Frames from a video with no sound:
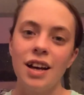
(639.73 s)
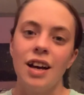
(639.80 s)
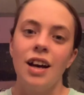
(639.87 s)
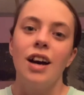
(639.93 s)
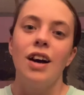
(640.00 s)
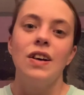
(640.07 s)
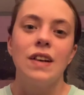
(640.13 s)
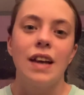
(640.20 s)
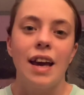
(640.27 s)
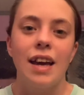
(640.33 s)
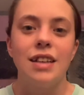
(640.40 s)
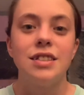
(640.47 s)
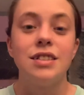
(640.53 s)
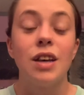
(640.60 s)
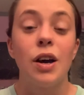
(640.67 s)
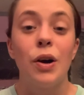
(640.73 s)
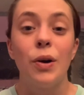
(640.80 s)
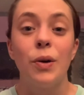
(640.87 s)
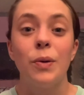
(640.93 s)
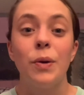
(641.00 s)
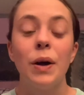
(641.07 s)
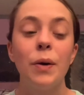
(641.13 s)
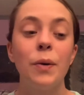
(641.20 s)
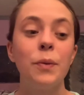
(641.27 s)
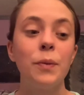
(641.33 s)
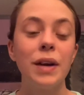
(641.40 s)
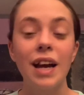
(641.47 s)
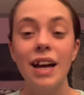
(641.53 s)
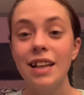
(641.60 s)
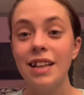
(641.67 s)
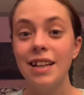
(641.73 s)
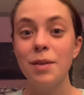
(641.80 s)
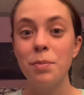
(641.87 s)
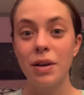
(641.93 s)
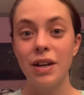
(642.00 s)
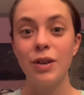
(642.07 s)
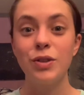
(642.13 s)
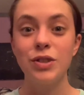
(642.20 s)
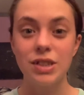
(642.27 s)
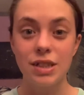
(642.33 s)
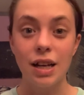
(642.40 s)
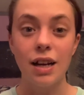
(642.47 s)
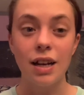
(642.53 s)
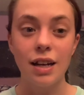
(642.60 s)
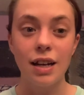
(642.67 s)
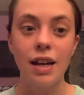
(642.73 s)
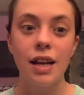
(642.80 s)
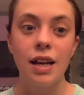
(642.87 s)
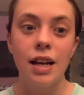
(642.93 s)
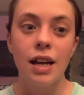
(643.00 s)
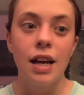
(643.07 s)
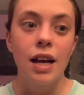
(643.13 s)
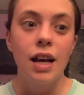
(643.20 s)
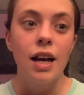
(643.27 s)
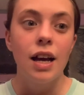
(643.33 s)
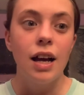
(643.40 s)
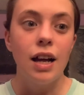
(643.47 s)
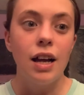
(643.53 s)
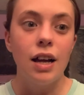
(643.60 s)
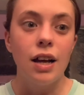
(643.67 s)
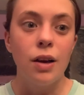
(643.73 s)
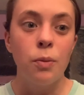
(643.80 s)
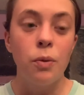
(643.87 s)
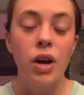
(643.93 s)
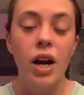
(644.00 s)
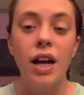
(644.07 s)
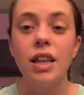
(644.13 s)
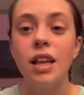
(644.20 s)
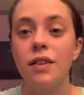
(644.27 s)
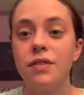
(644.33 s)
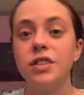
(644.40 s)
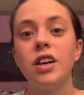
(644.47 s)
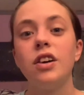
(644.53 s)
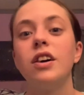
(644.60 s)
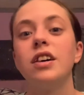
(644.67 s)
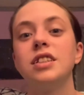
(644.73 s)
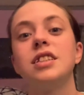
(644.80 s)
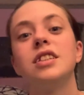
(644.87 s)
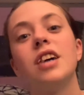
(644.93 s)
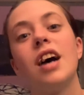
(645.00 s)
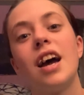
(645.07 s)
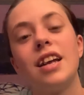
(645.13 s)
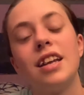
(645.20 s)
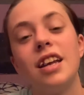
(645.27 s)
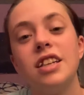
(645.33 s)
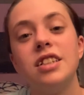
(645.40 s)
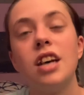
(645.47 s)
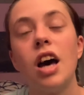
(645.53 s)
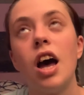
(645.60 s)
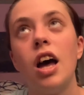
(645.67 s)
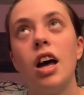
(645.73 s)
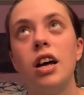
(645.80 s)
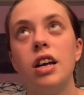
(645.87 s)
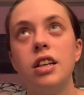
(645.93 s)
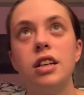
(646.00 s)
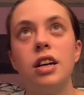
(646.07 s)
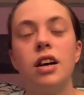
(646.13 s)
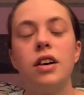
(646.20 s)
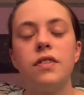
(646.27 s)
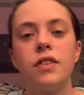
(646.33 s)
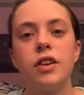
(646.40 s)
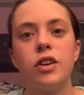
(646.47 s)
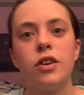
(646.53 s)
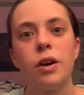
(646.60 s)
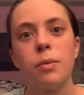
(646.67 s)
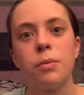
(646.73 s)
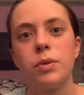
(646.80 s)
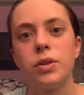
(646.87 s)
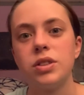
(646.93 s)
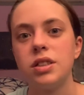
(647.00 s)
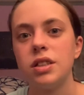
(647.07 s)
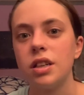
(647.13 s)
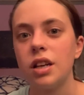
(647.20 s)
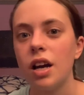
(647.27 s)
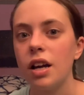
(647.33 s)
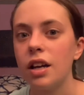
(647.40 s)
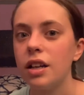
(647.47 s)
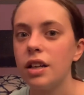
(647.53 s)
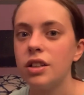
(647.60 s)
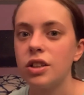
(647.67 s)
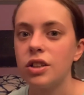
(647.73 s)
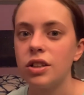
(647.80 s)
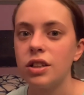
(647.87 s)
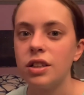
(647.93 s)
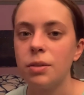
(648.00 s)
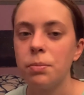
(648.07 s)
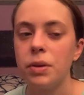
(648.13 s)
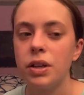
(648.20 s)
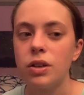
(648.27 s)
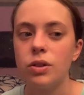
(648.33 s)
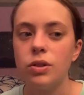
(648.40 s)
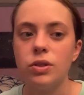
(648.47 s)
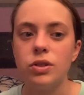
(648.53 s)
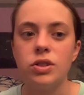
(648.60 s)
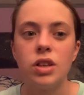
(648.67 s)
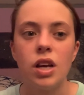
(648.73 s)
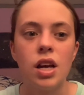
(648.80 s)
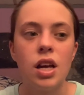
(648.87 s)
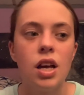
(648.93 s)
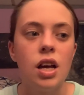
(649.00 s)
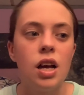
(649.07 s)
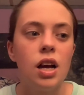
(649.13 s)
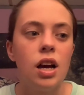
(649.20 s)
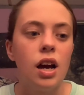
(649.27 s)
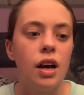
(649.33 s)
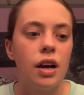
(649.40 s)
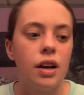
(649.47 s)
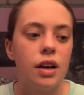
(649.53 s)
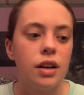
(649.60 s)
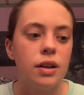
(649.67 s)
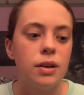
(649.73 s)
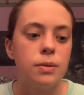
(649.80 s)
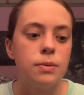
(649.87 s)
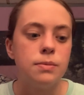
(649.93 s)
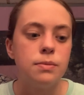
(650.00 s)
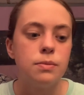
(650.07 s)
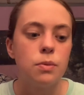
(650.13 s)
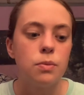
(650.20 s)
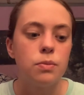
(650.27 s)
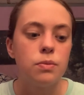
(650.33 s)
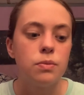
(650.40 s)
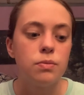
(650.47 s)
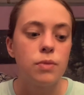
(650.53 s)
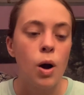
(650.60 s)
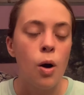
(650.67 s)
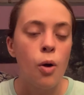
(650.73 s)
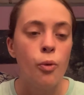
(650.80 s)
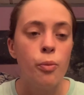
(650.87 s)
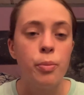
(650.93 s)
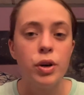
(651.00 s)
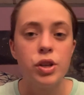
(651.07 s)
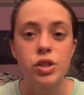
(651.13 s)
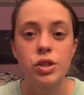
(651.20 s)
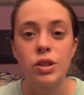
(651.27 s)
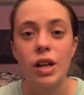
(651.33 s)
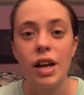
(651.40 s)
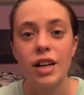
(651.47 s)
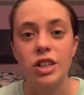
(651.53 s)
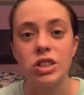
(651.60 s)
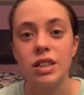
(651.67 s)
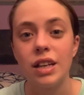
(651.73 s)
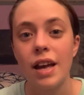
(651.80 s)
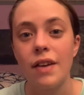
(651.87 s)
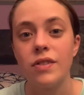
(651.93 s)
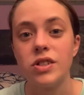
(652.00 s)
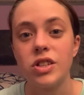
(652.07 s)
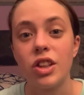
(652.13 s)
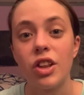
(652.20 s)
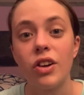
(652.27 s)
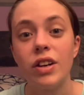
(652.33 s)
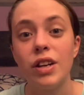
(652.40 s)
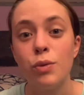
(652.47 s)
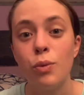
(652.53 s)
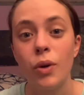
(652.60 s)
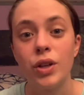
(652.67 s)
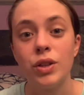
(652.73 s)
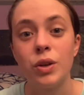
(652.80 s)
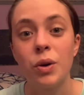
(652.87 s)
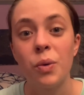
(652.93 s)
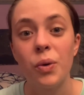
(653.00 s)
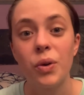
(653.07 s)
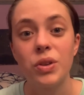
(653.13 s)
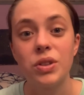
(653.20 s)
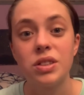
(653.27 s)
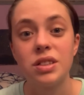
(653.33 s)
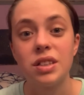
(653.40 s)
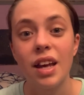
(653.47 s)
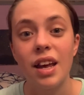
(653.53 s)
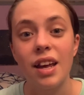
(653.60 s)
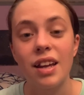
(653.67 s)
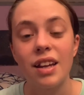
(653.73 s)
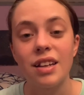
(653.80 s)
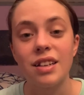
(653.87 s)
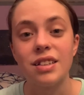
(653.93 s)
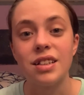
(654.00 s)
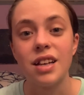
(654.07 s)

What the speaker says: Okay, so we got the pickles done. Where I left y'all, I still had a ton of cucumbers to cut and turn into pickles. A whole bushel actually gave us 31 quarts and